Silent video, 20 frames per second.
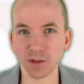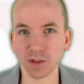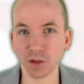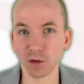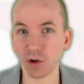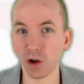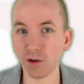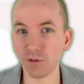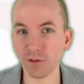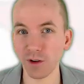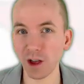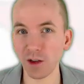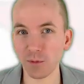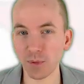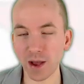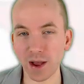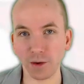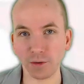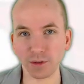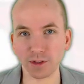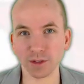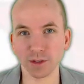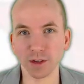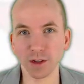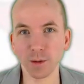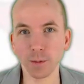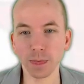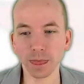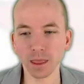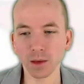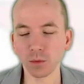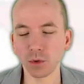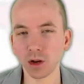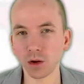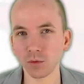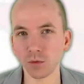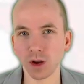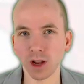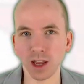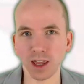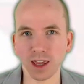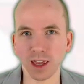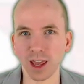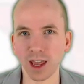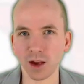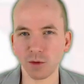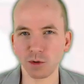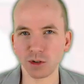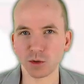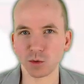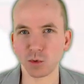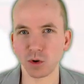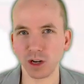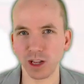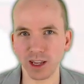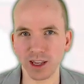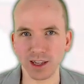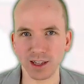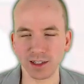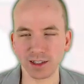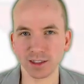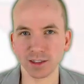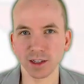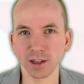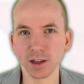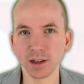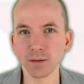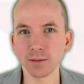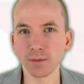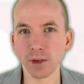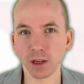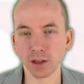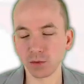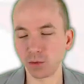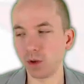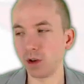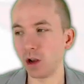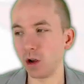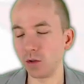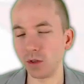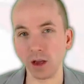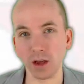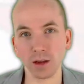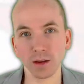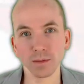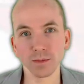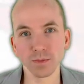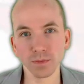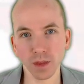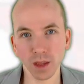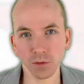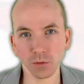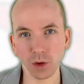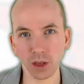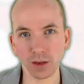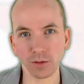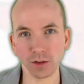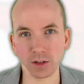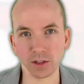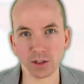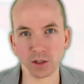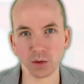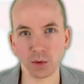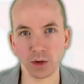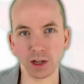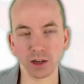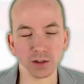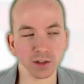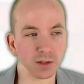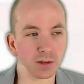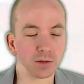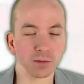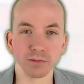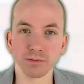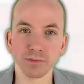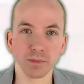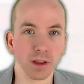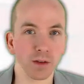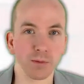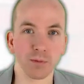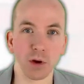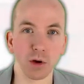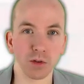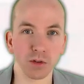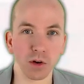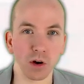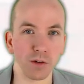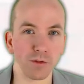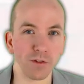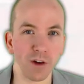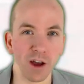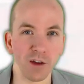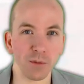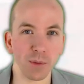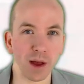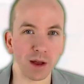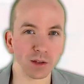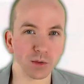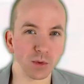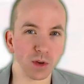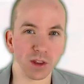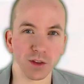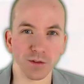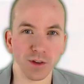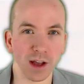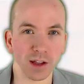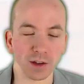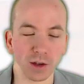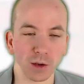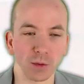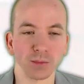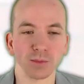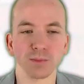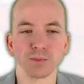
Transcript: still got five pounds. We don't really care which one it is, because we know that if we give it to someone else, they've both got five pounds worth of value.